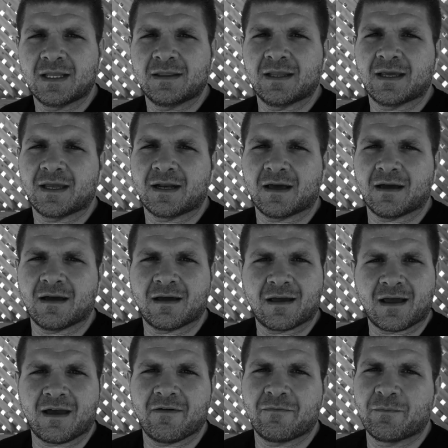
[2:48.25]
that
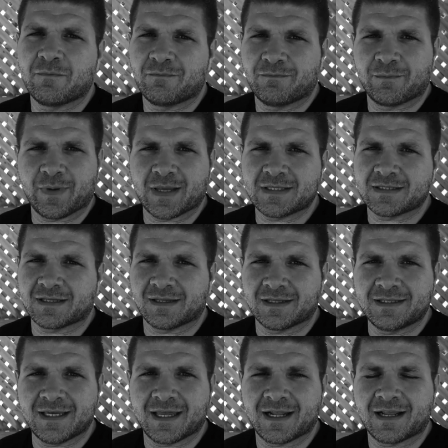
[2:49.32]
I've basically
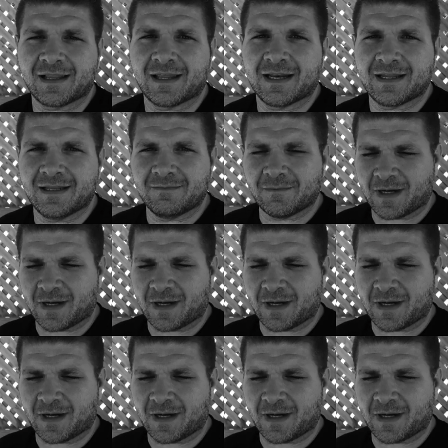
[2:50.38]
dedicated